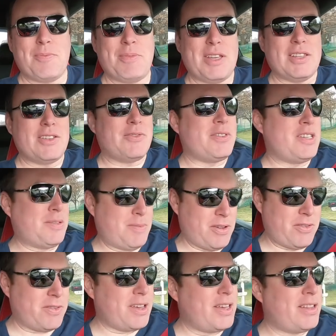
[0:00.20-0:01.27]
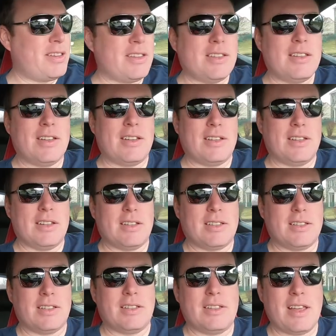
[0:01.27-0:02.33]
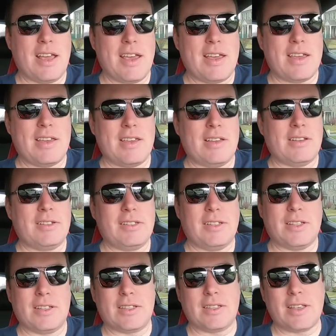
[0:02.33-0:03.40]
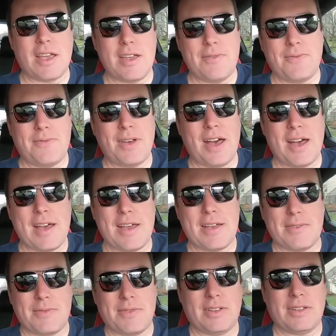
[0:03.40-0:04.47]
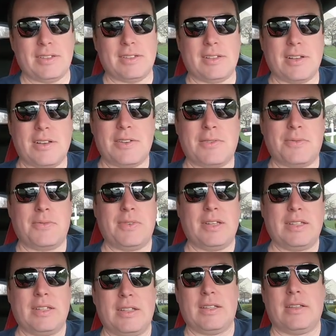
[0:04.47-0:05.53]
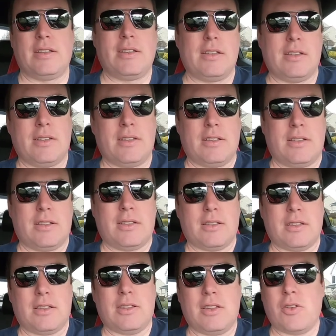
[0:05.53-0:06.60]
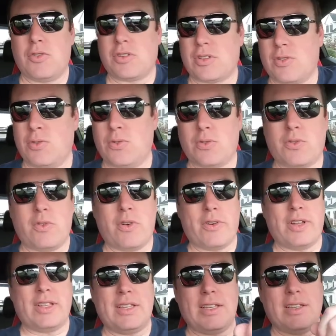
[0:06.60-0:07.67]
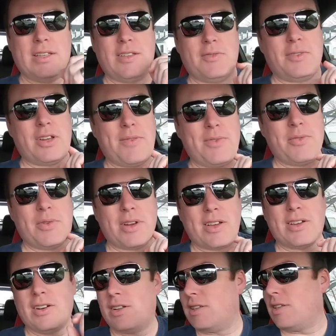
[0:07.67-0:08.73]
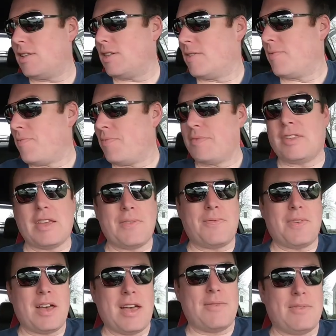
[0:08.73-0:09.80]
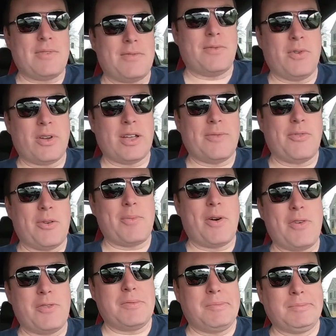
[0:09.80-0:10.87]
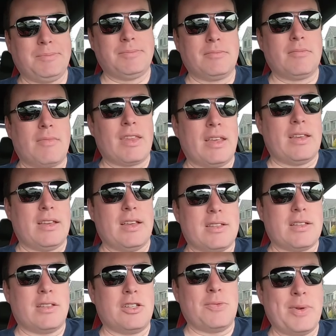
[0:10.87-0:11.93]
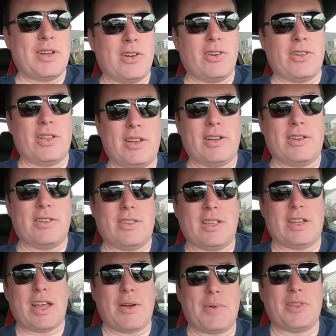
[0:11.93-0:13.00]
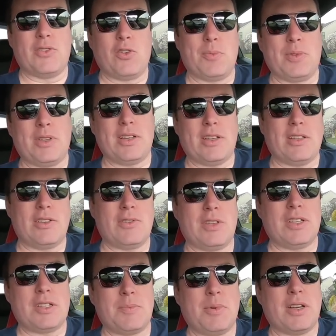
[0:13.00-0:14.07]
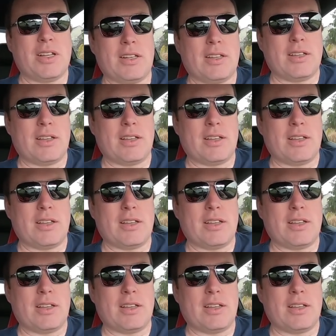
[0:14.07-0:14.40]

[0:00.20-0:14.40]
Pete Turismo, and today is day 5 of no school quarantine, whatever you want to call it. Day 5 of working from home. It's a little bit earlier than I would normally do this, but